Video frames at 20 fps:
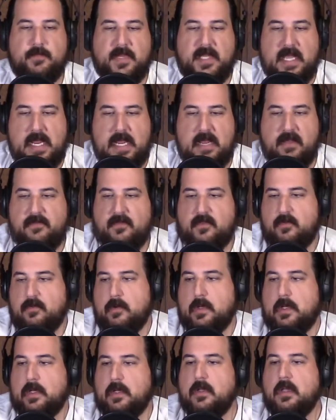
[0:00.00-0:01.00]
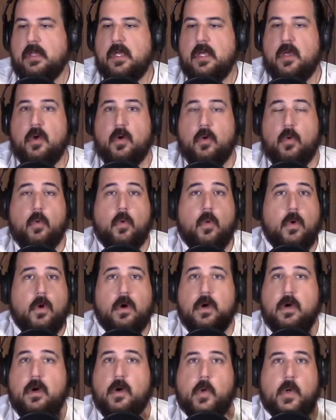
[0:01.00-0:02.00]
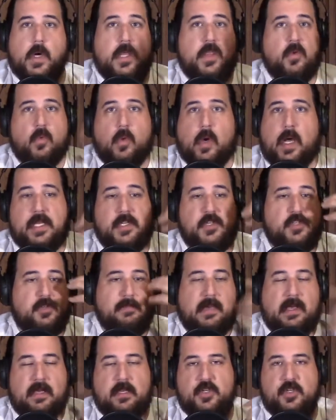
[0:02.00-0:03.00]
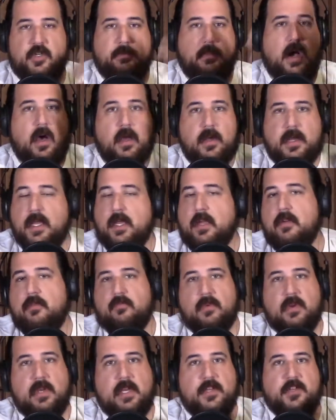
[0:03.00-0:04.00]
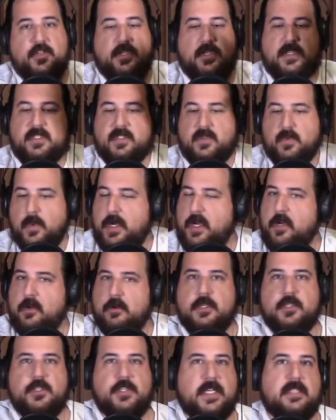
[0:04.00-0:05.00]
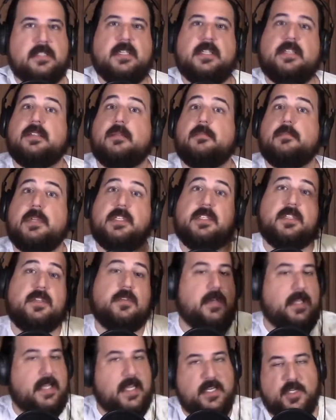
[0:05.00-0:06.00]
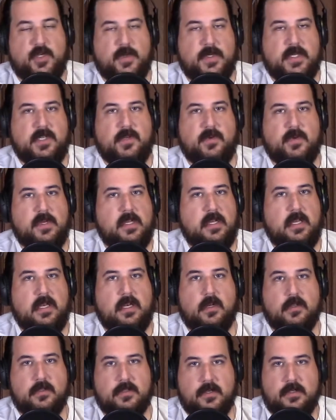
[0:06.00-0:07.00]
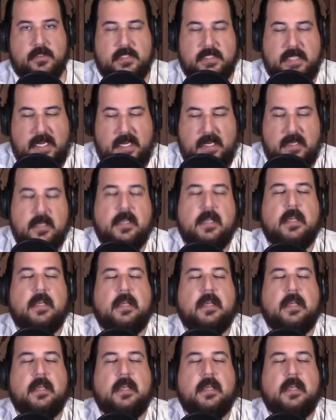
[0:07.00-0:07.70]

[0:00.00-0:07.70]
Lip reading: Behavioral or otherwise shamanic religions where you're ingesting something too to get you into an altered state.